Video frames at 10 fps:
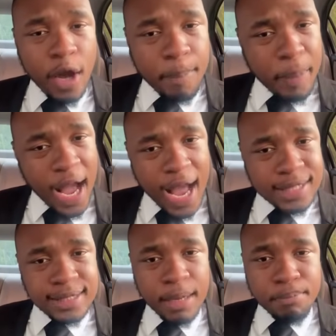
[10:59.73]
not
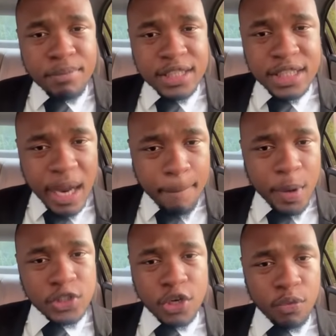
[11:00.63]
passed a mid-year
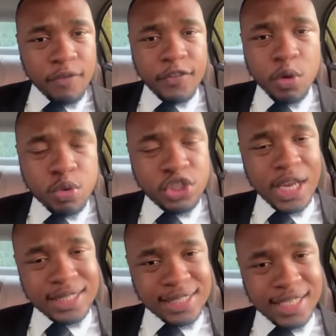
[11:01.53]
budget review
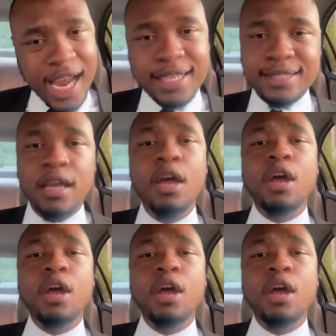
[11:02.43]
just yet.